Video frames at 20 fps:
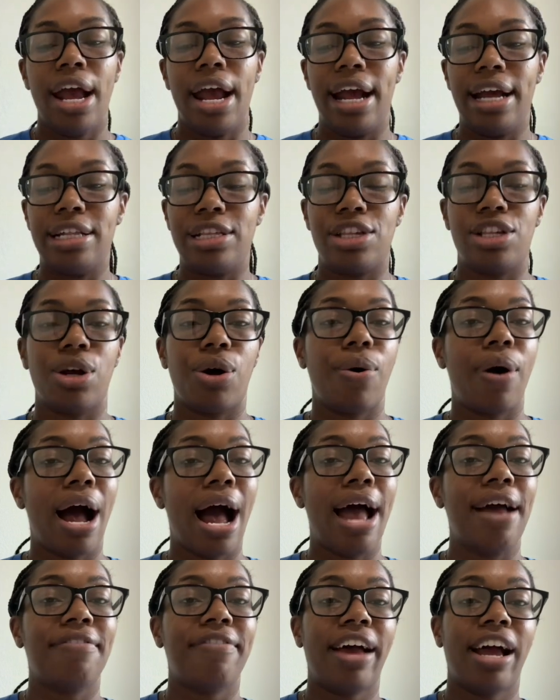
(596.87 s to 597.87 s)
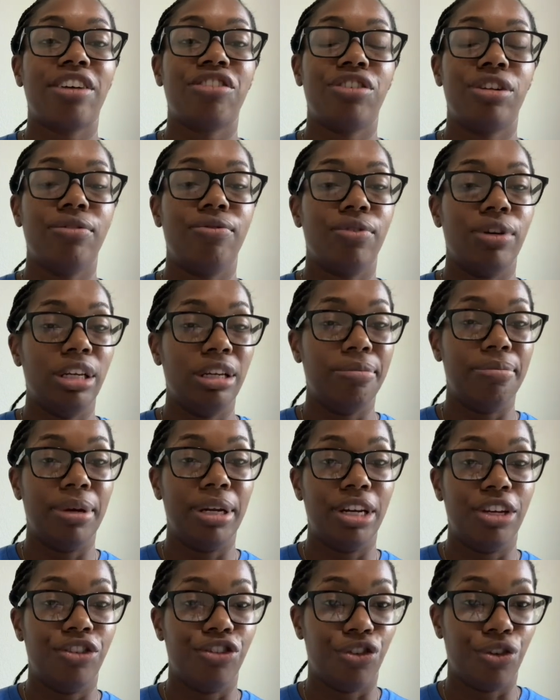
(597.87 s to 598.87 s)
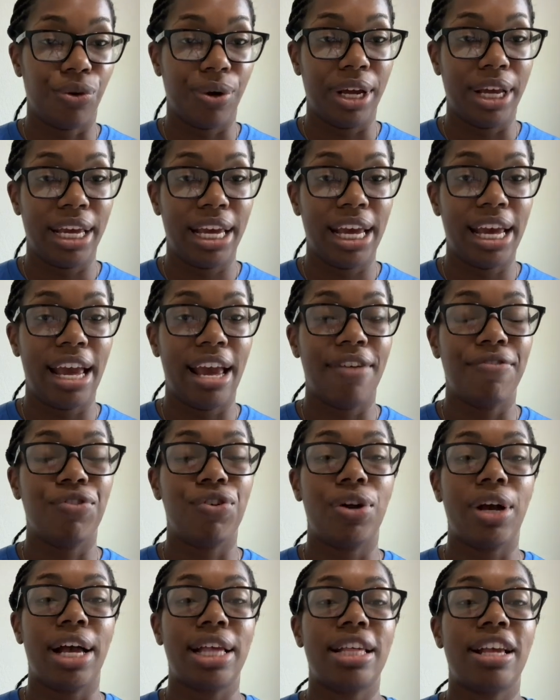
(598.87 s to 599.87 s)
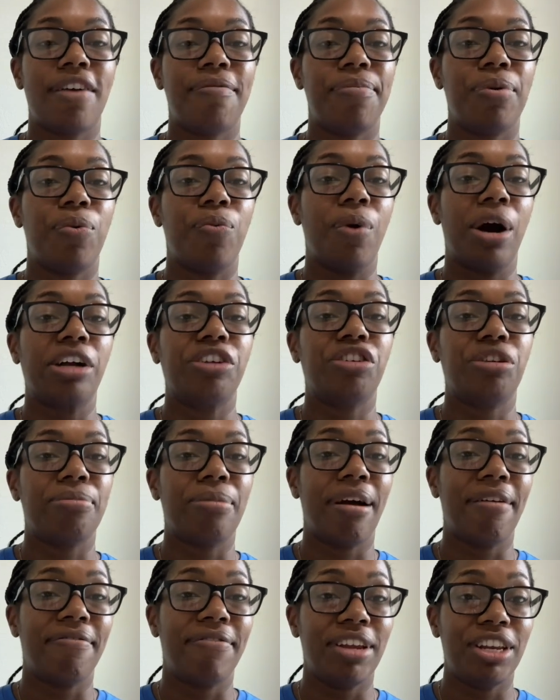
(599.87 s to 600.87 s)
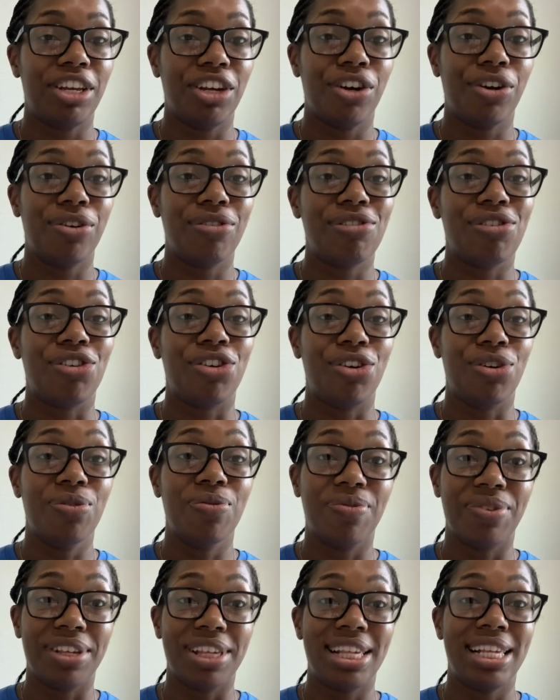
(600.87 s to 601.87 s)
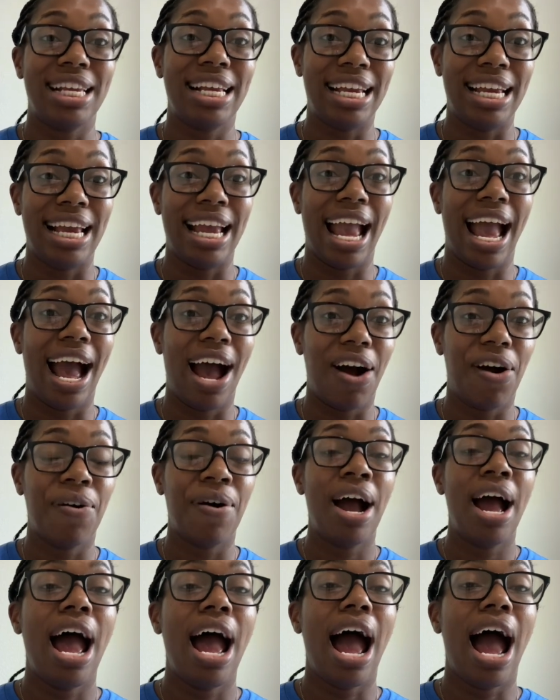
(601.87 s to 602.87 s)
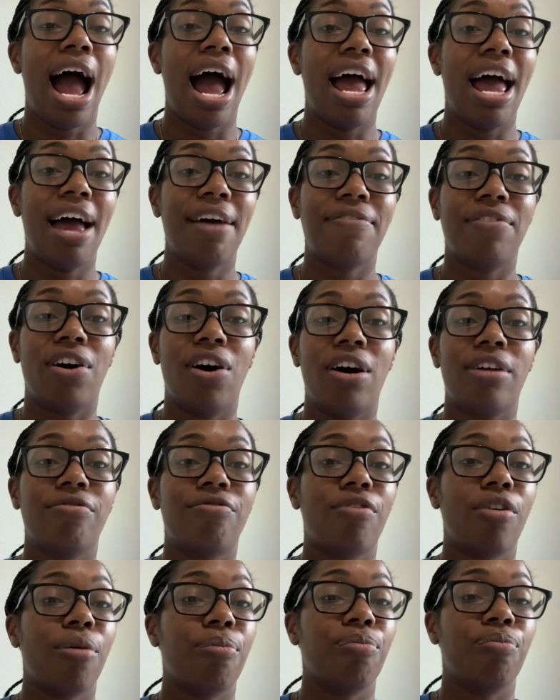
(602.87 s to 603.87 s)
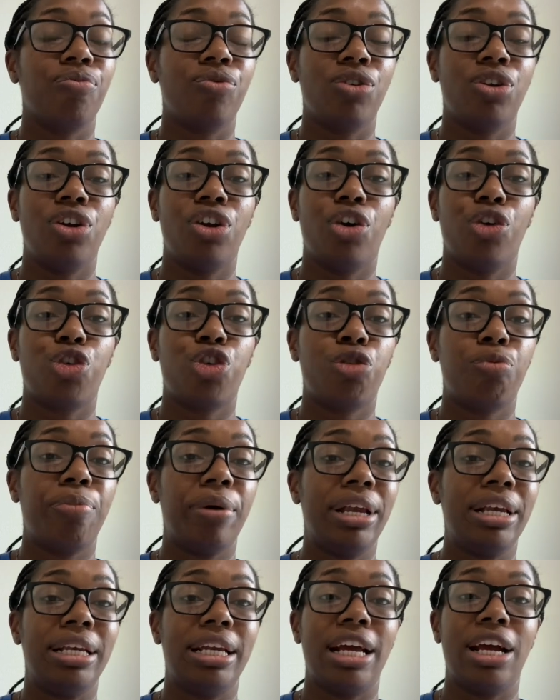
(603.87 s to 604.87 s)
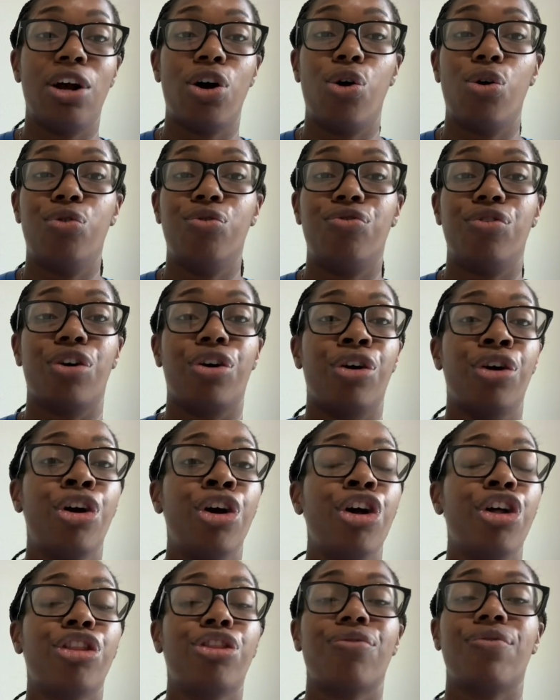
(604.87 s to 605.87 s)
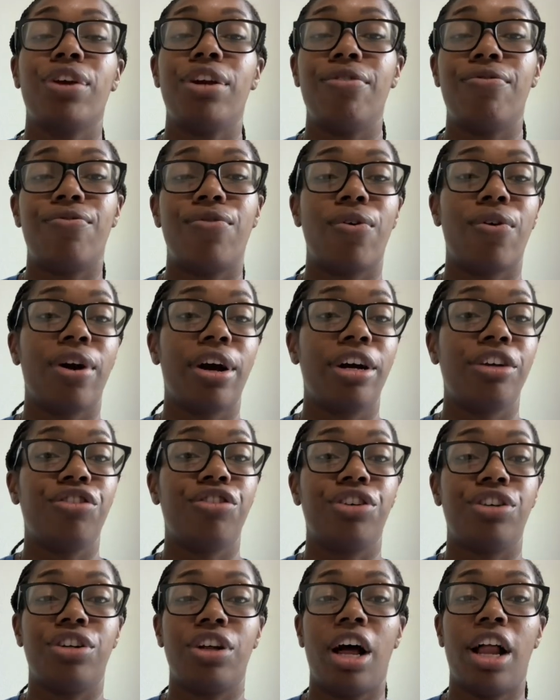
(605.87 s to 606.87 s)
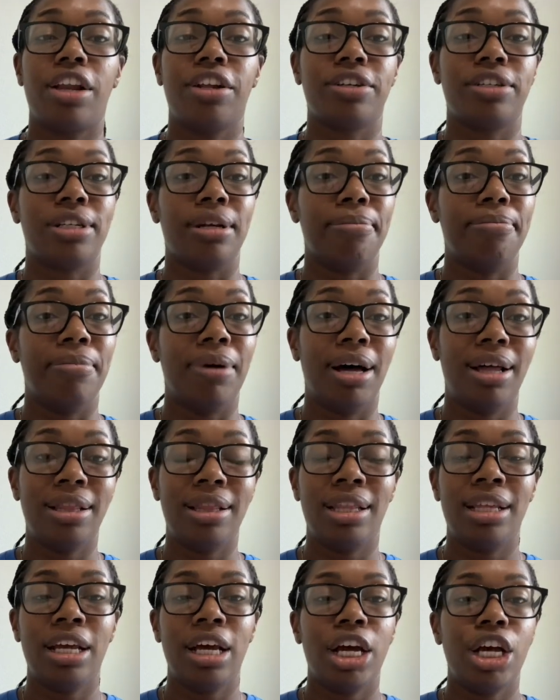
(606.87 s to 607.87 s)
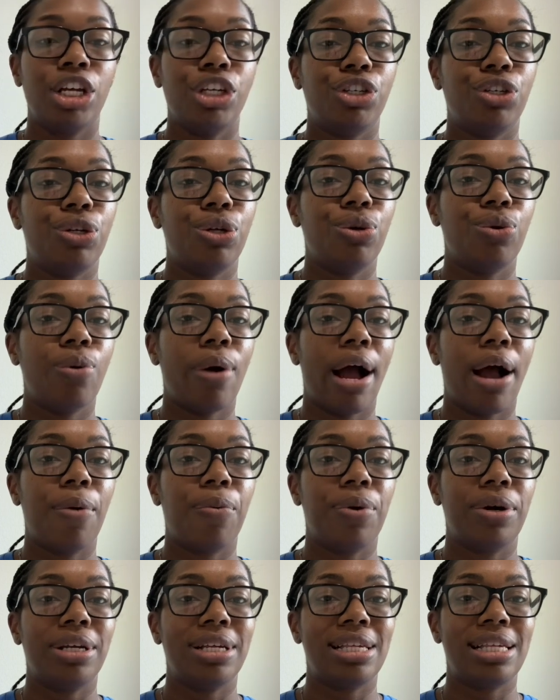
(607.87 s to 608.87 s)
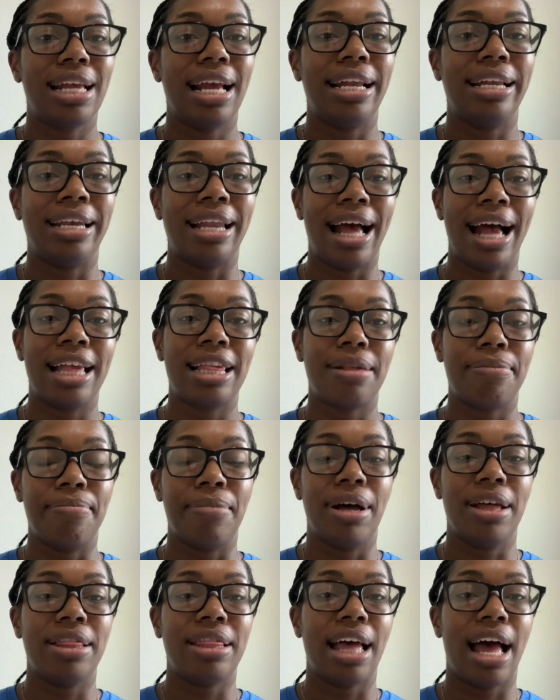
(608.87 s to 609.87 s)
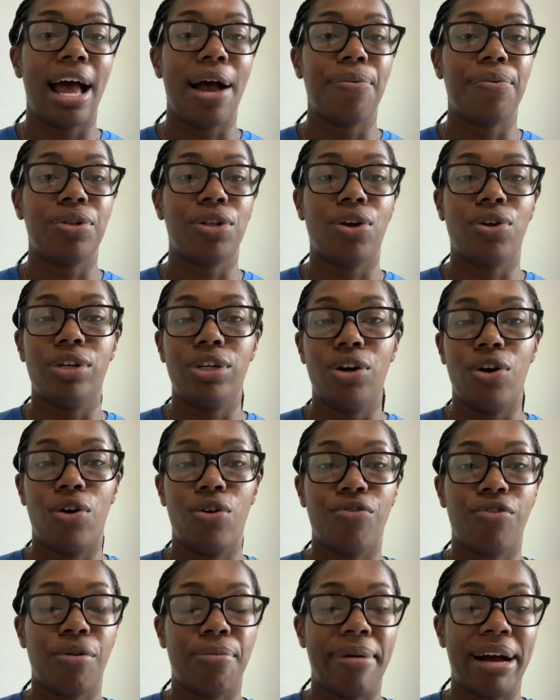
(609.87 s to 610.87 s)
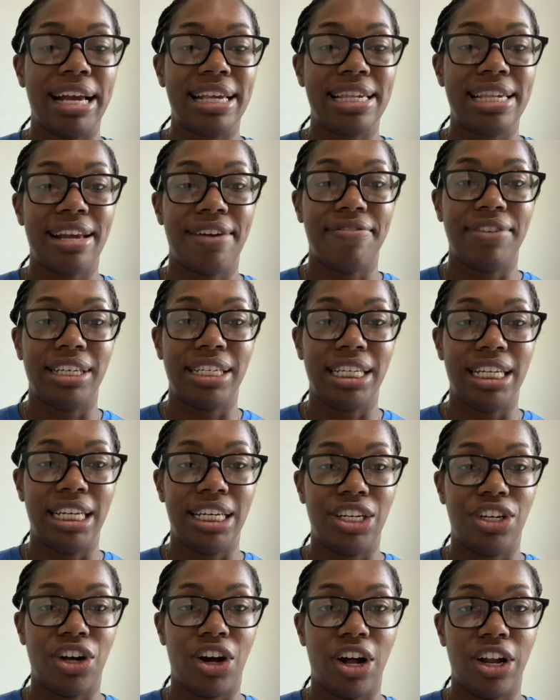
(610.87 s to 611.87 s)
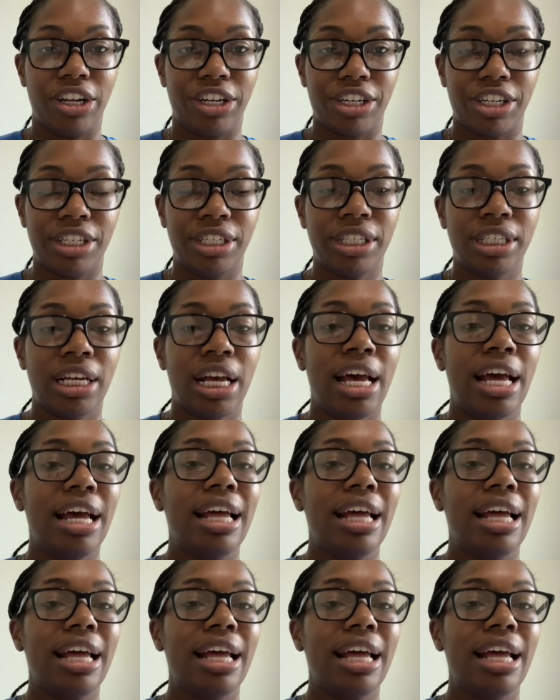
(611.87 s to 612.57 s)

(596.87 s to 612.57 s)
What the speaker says: And so I've actually really been enjoying it. If you guys have been watching my videos, you will see how I have gone from, spending over $300-400 a month to, I want to say last month, I was only over by $17.